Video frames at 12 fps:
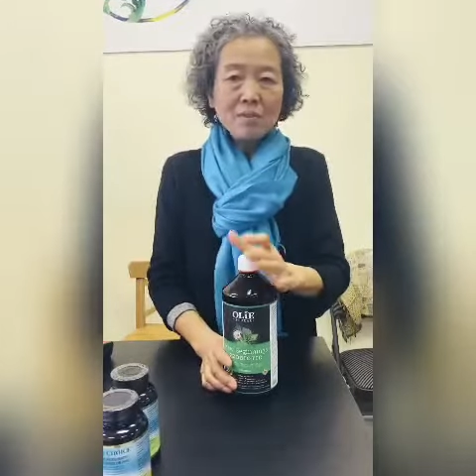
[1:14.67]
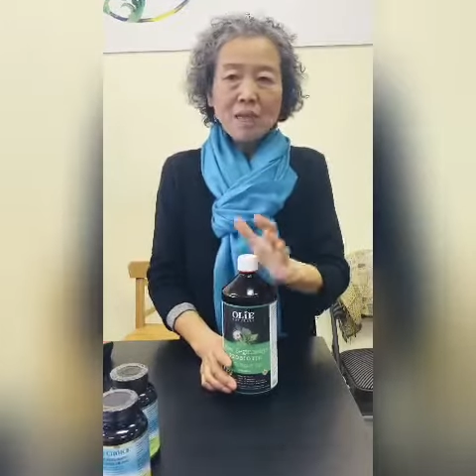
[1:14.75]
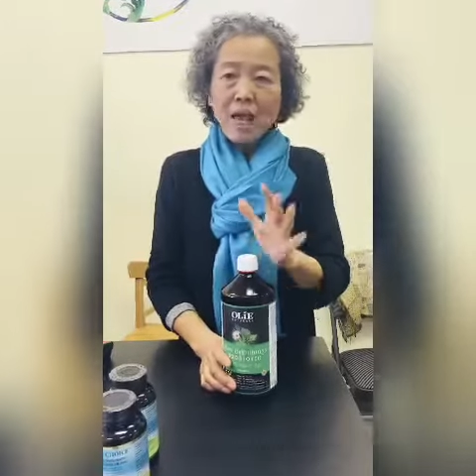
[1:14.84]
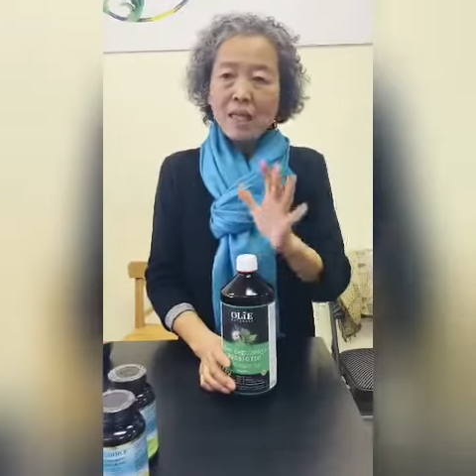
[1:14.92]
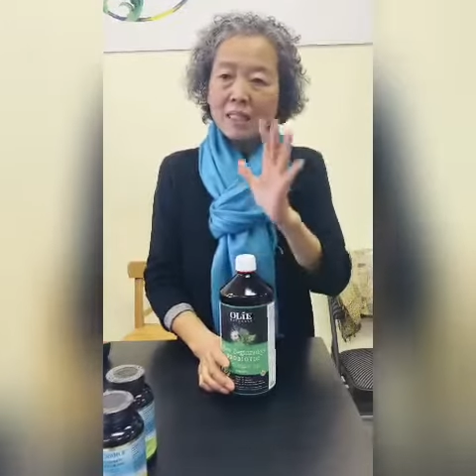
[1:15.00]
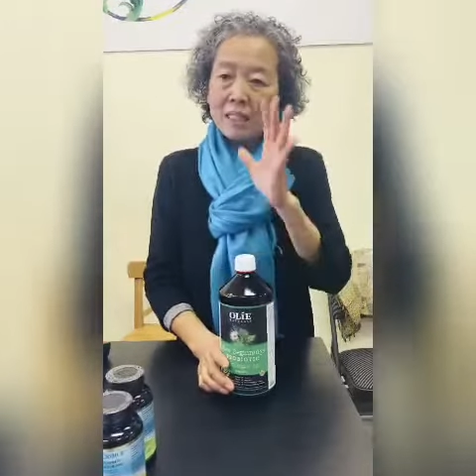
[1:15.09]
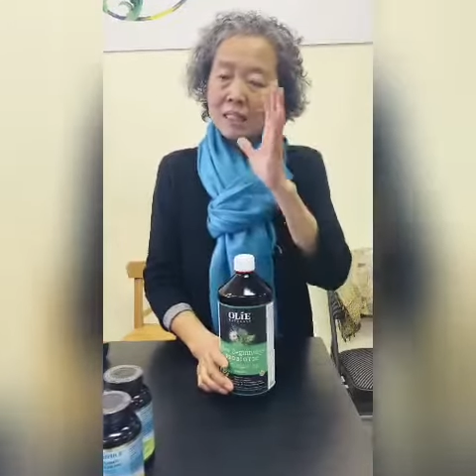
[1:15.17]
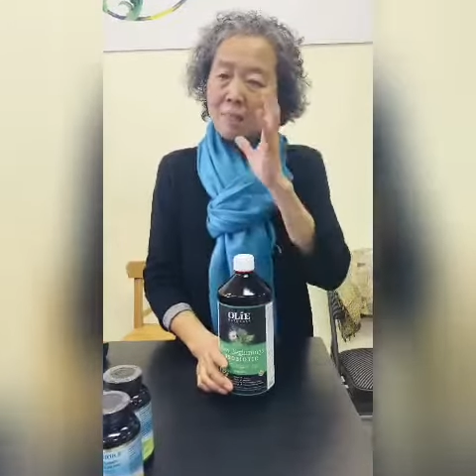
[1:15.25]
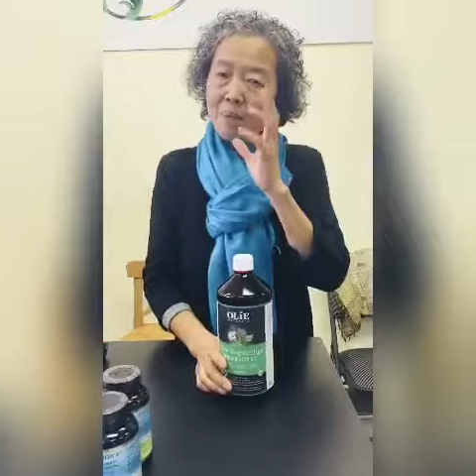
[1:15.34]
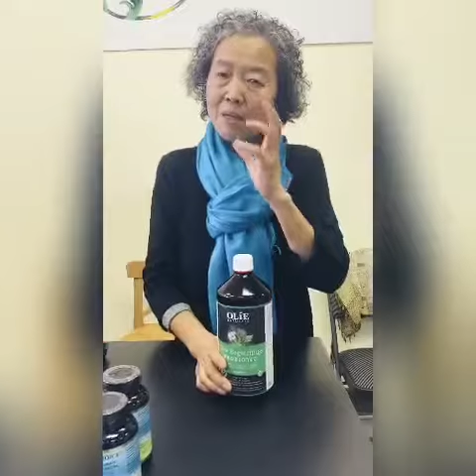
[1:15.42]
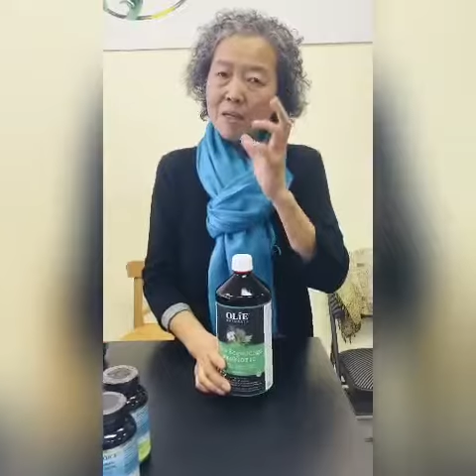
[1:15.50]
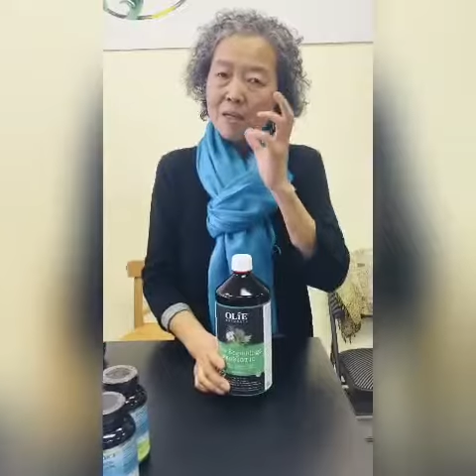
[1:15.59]
had a
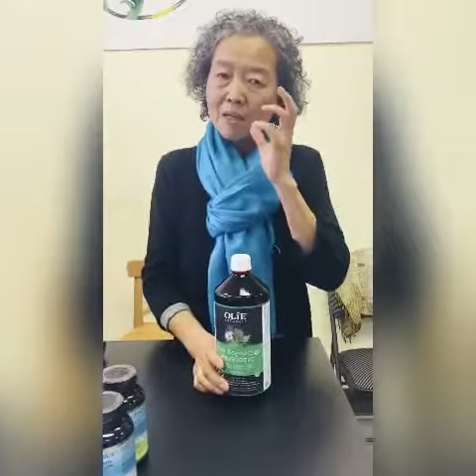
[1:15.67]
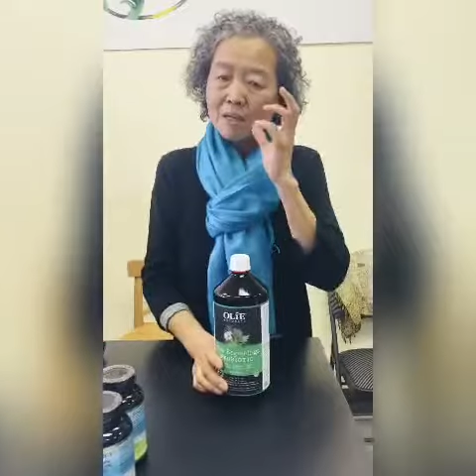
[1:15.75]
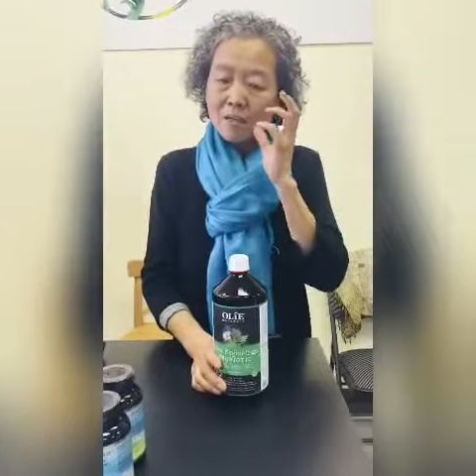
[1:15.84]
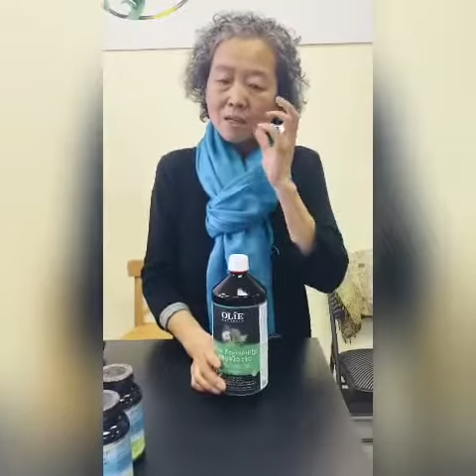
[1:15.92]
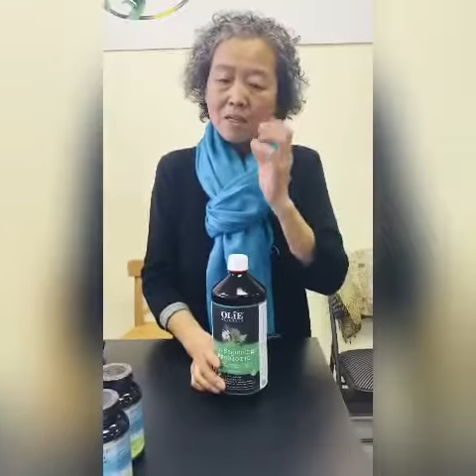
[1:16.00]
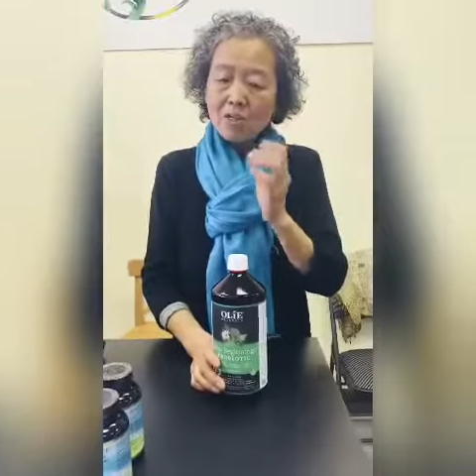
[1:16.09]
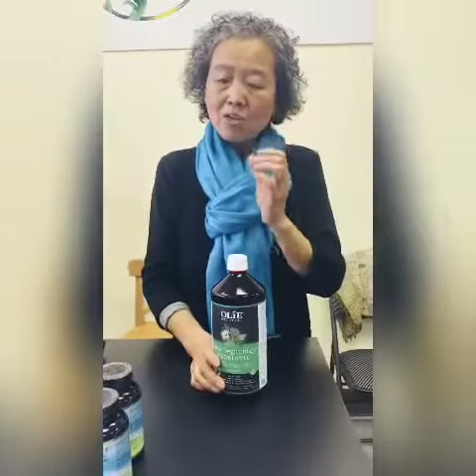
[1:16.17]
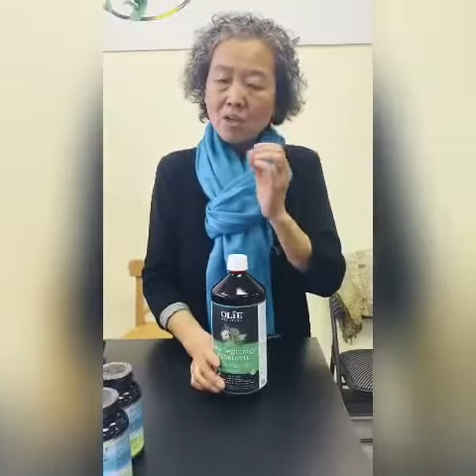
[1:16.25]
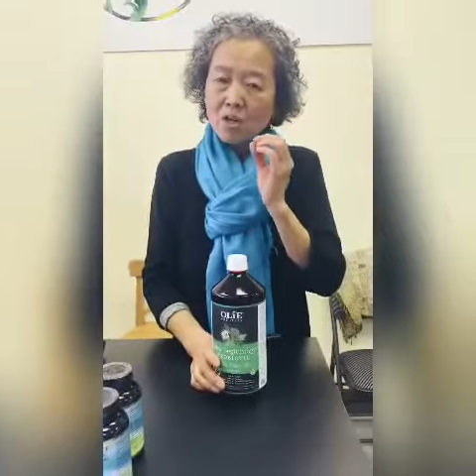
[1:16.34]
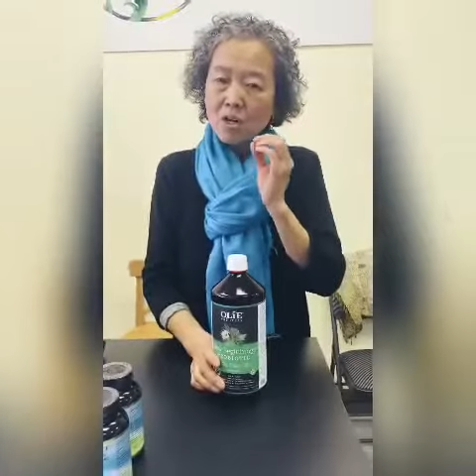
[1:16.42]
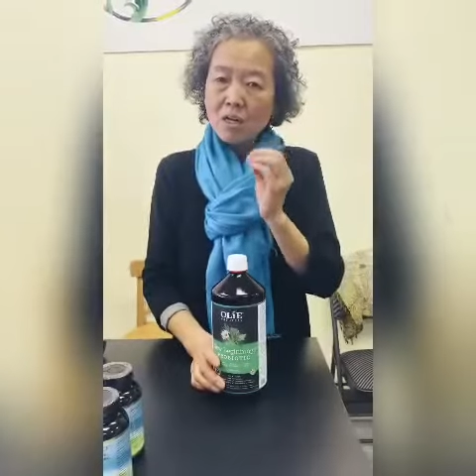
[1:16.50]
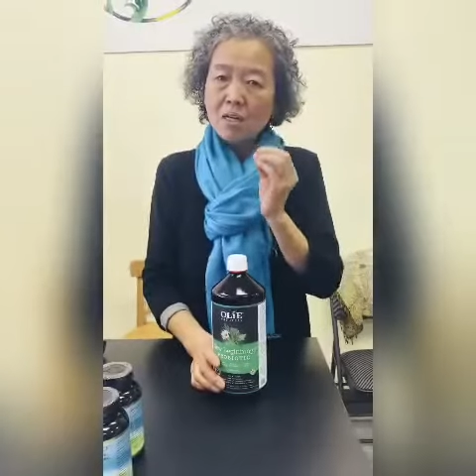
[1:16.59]
similar condition
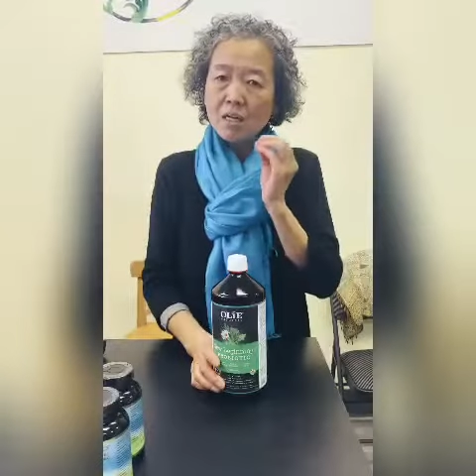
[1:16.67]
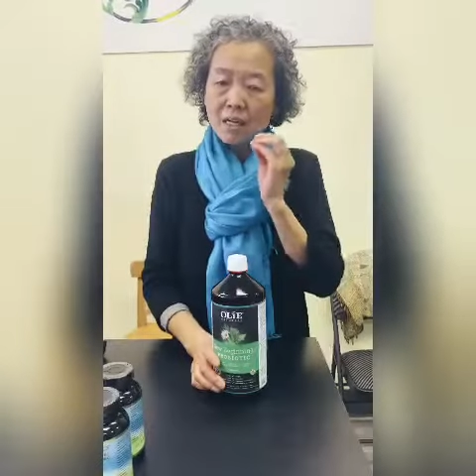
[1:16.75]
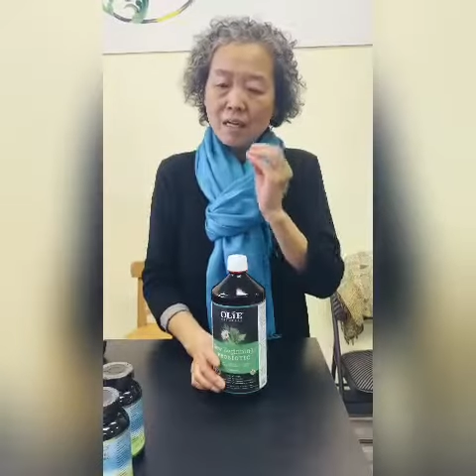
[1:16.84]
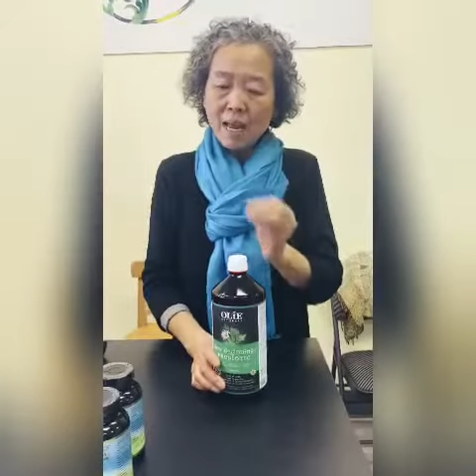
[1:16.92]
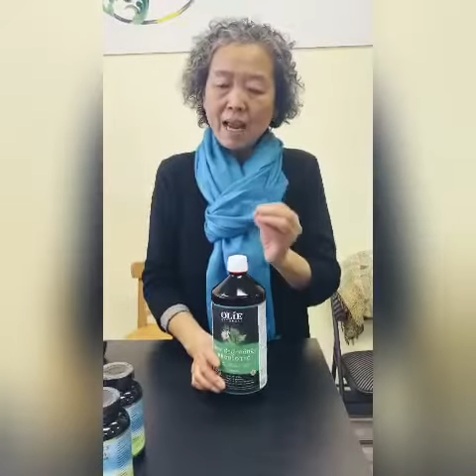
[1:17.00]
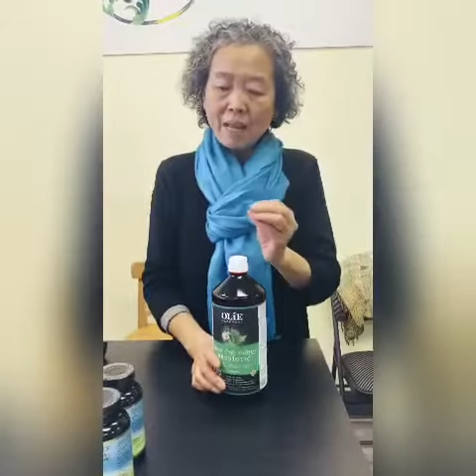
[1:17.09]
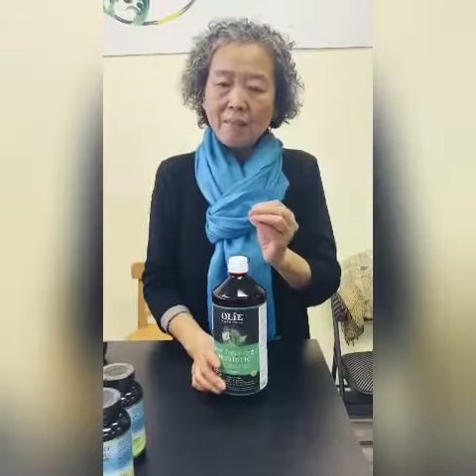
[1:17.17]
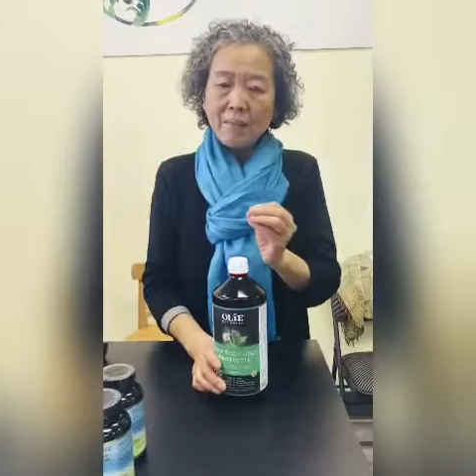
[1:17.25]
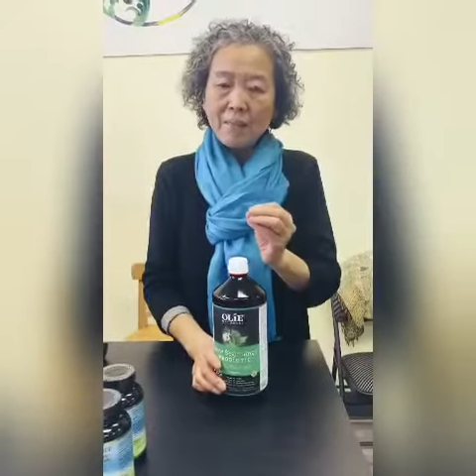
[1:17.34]
occurred again,